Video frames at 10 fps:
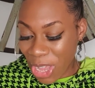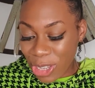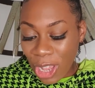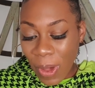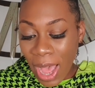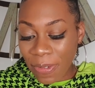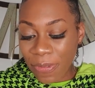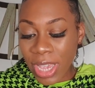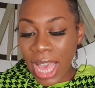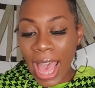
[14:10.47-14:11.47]
So I
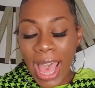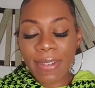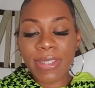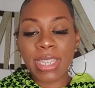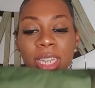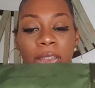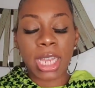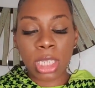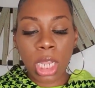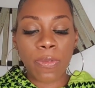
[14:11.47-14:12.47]
think I have seen like
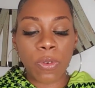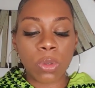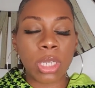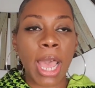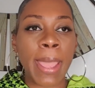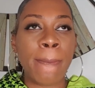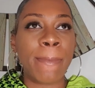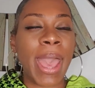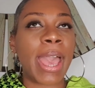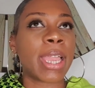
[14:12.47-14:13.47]
a duffel type
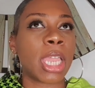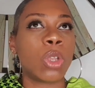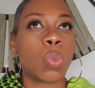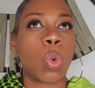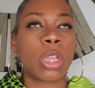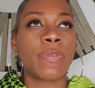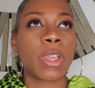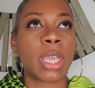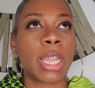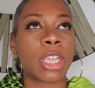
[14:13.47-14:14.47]
bag in one of the
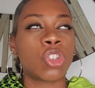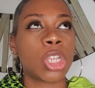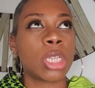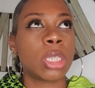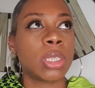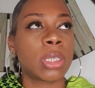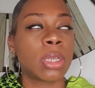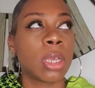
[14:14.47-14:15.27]
collections.